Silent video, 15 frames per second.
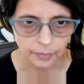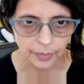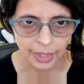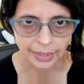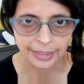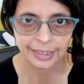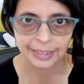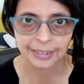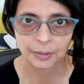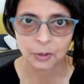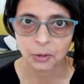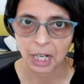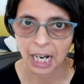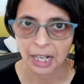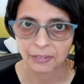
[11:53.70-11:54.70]
this
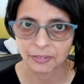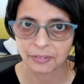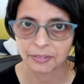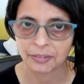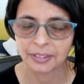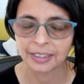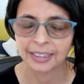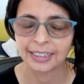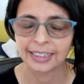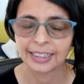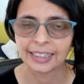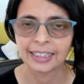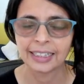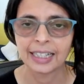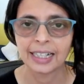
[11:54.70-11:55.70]
graph
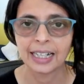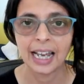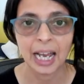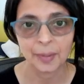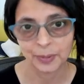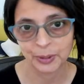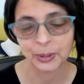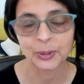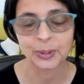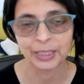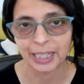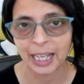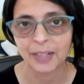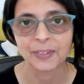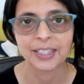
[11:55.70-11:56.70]
can absolutely
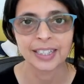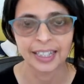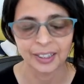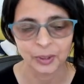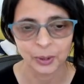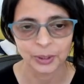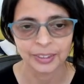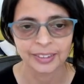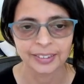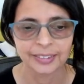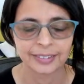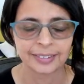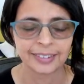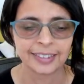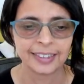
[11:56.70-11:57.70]
have cycles.
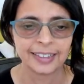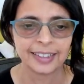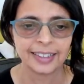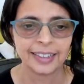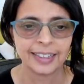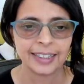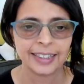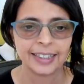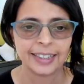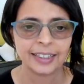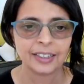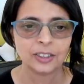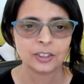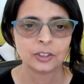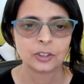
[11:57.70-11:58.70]

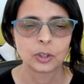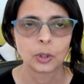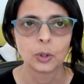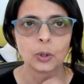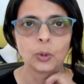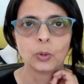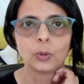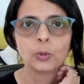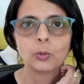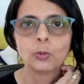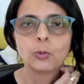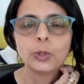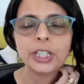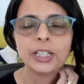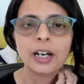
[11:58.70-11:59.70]
So
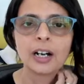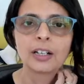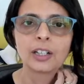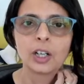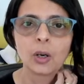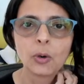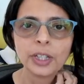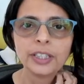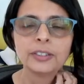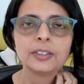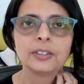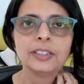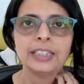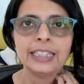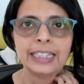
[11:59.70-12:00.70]
we are going to
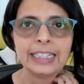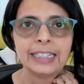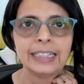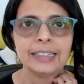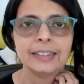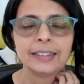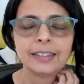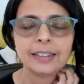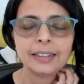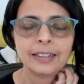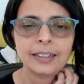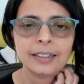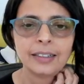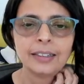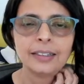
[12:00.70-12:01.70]
need
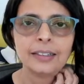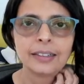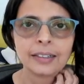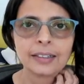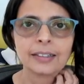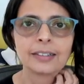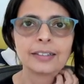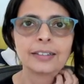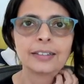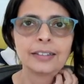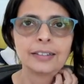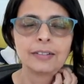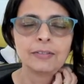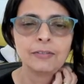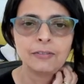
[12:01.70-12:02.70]
the
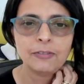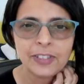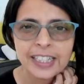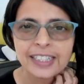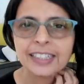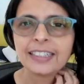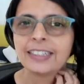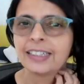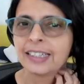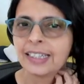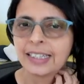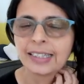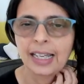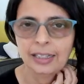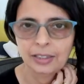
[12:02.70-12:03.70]
visited
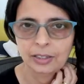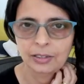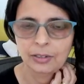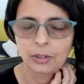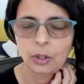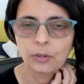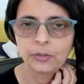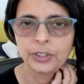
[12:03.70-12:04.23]
set of